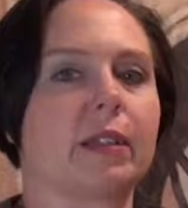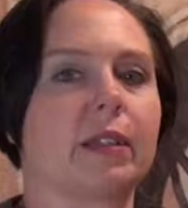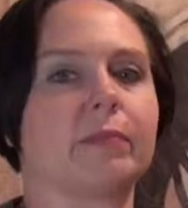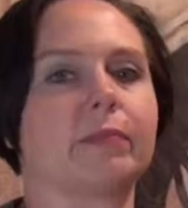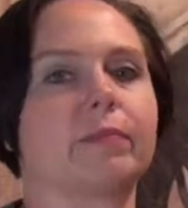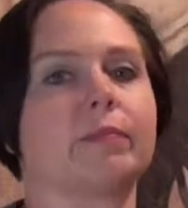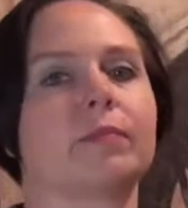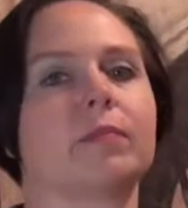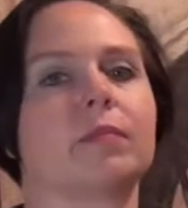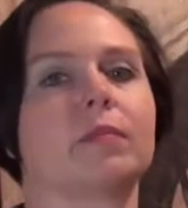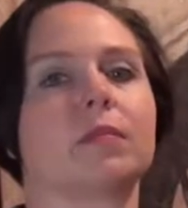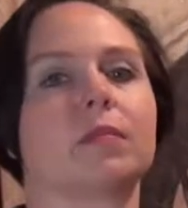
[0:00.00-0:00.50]

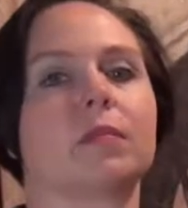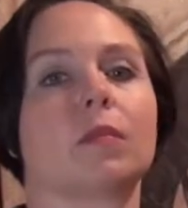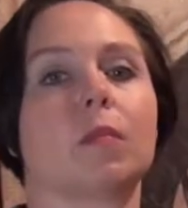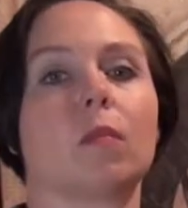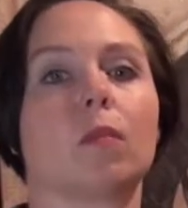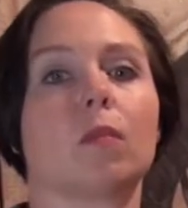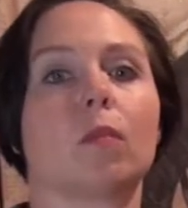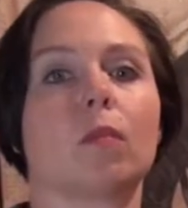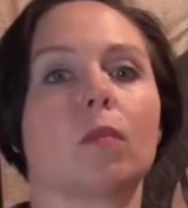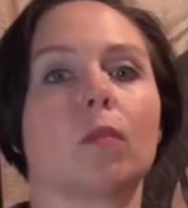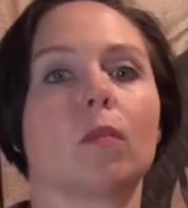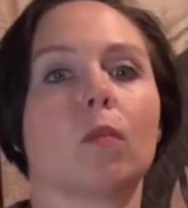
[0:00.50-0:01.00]

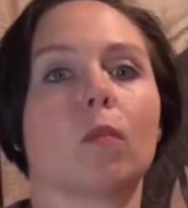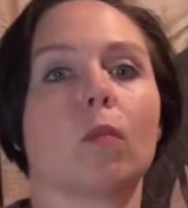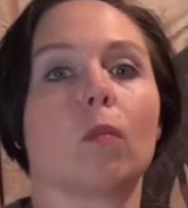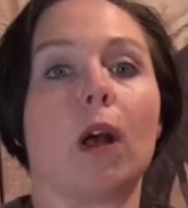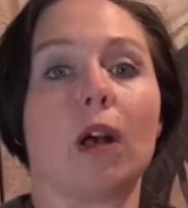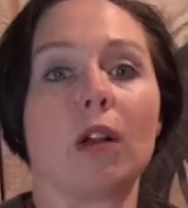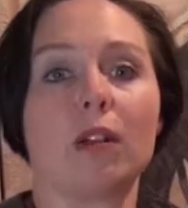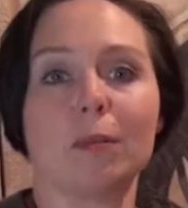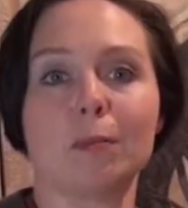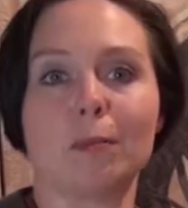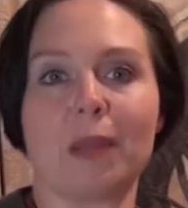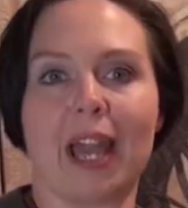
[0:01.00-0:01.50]

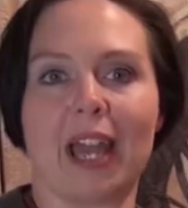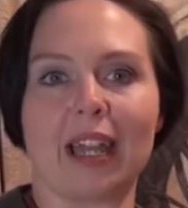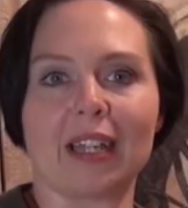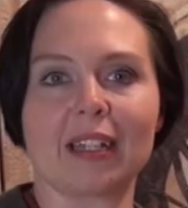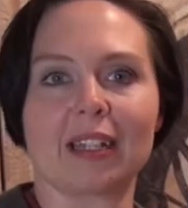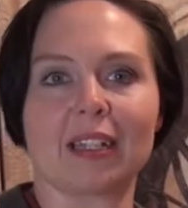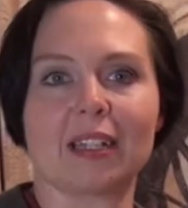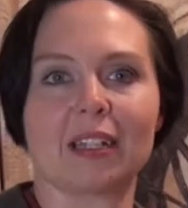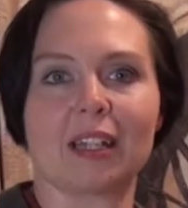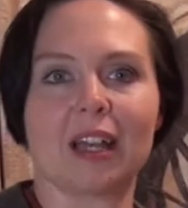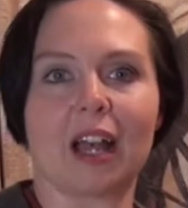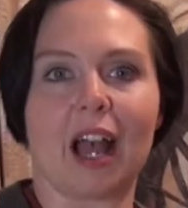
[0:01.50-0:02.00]
Welcome back.
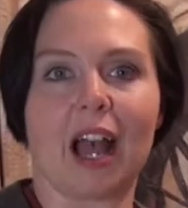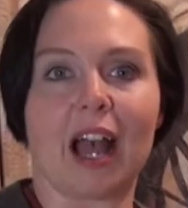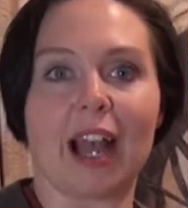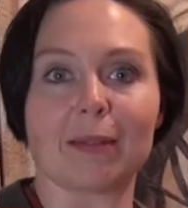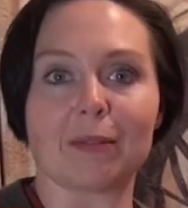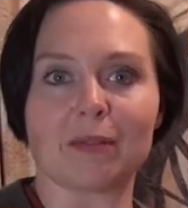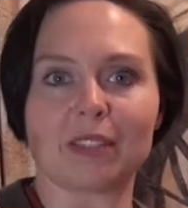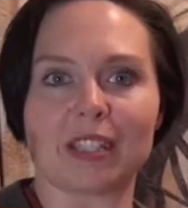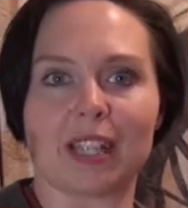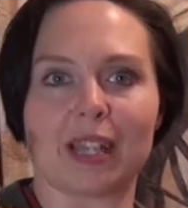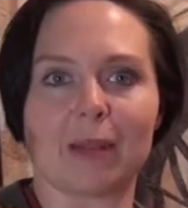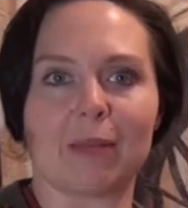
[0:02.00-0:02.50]

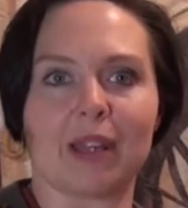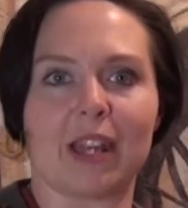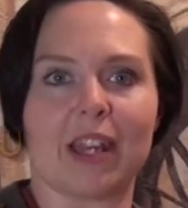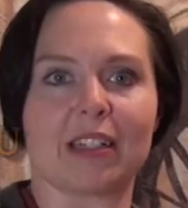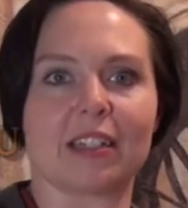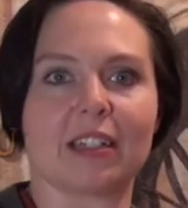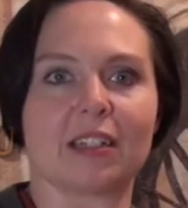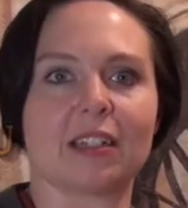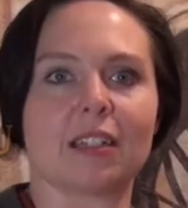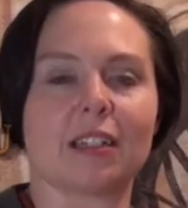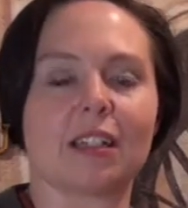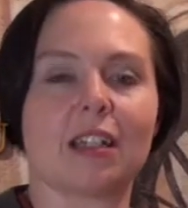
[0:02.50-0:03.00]
I'm Sam
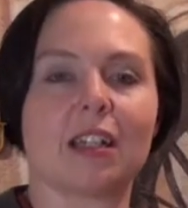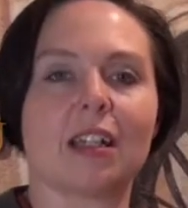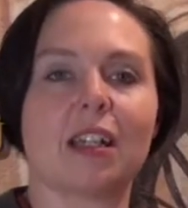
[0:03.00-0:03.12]
Hedden.